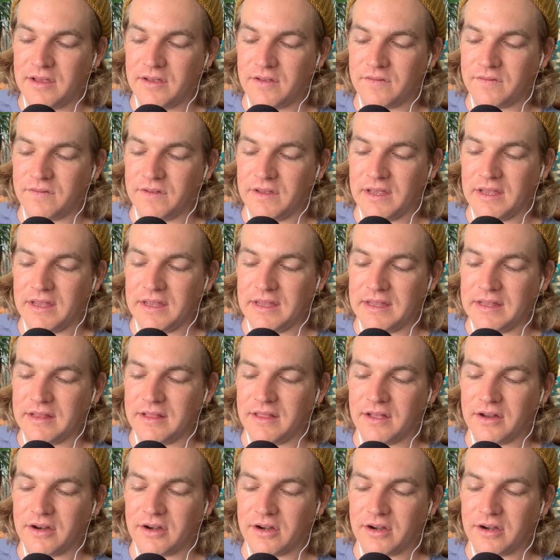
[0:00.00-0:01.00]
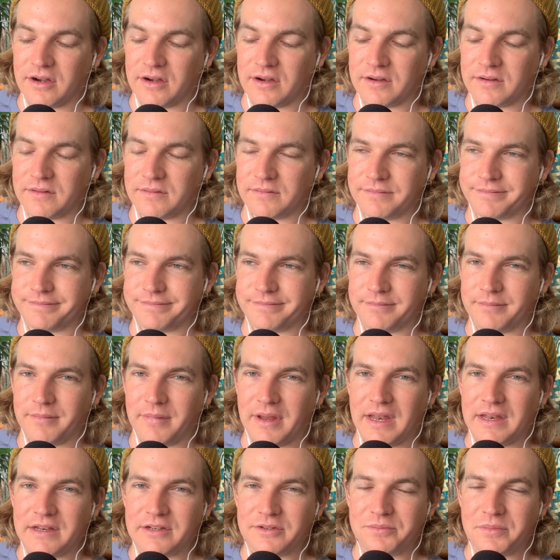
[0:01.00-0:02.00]
via either
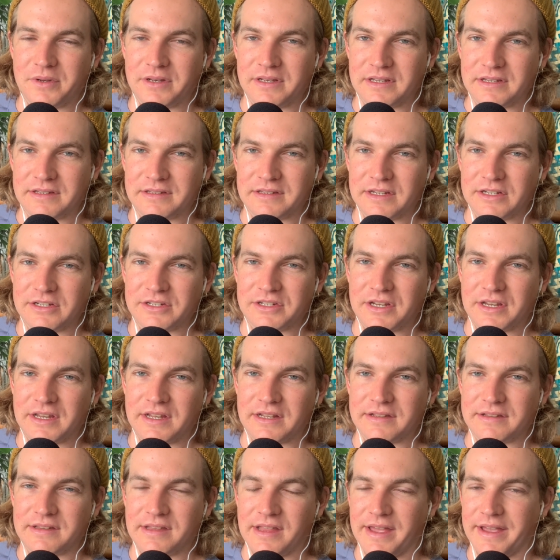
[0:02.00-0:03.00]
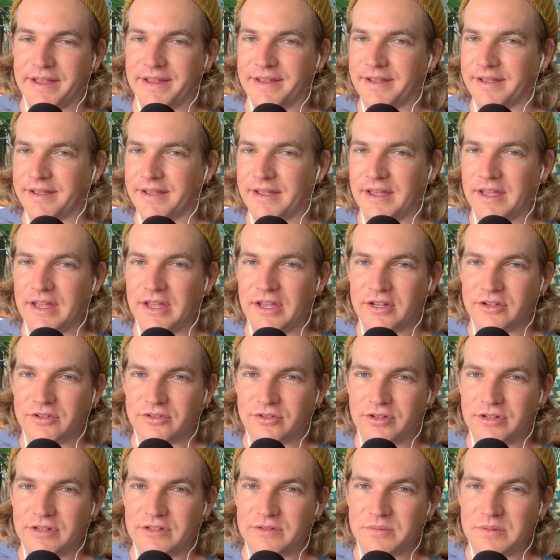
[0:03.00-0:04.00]
management decisions like
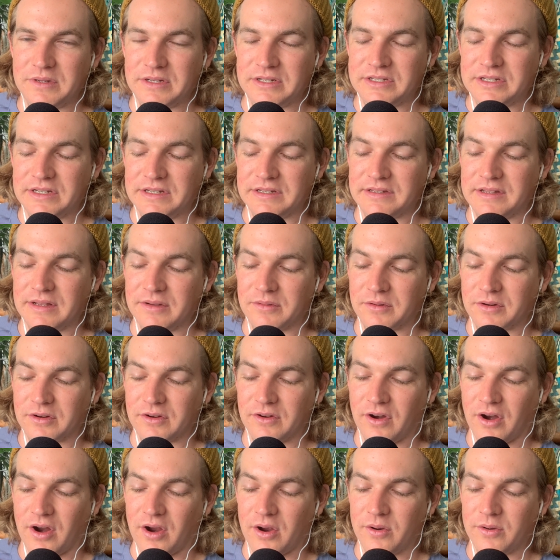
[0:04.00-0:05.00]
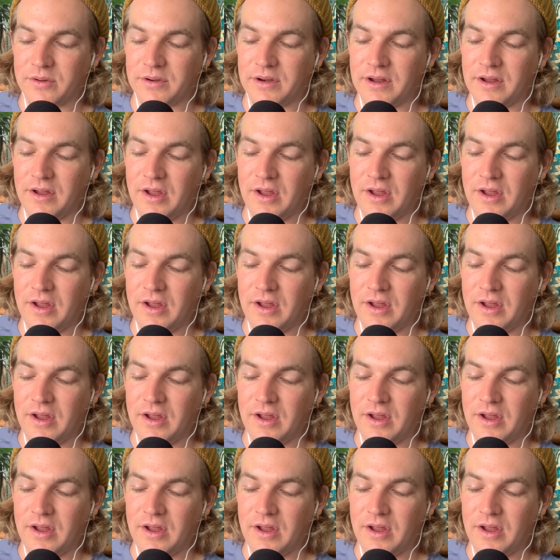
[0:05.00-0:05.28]
tree species that were grown